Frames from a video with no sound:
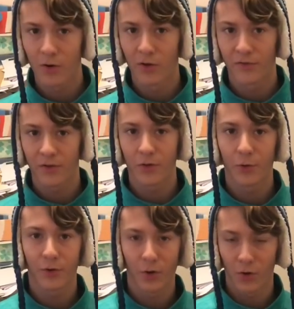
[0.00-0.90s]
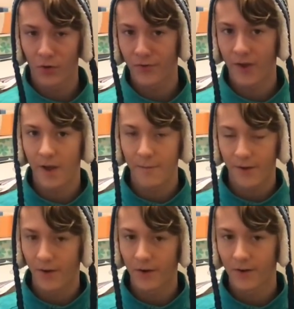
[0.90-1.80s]
to the review, go to the time
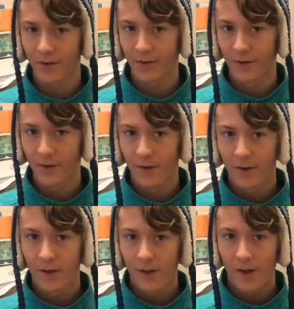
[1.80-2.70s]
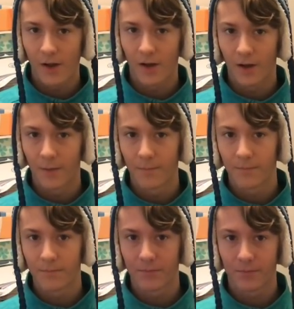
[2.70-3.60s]
here. Uh,
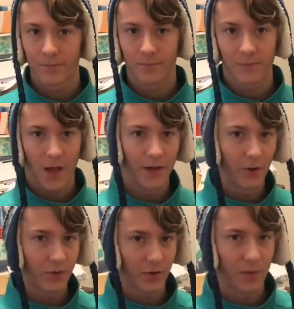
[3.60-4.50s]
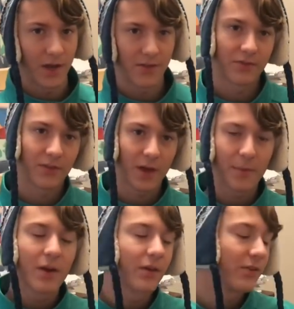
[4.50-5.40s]
I know some of you guys didn't come
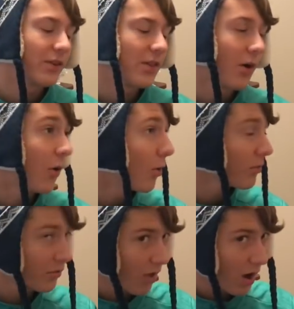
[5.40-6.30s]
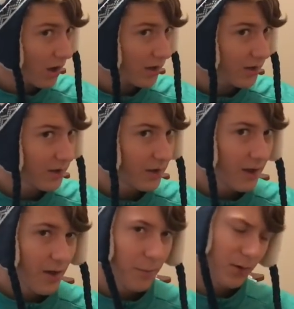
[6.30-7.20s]
here to see the whole vlog,
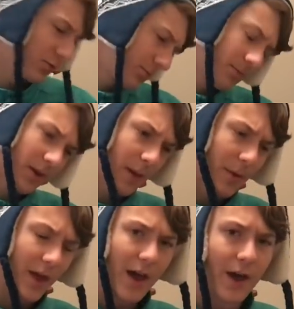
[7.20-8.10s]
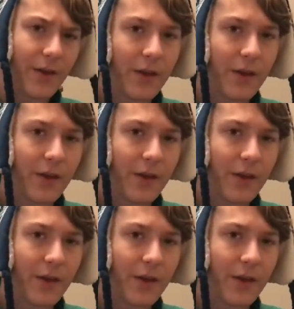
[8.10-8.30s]
which but I may add,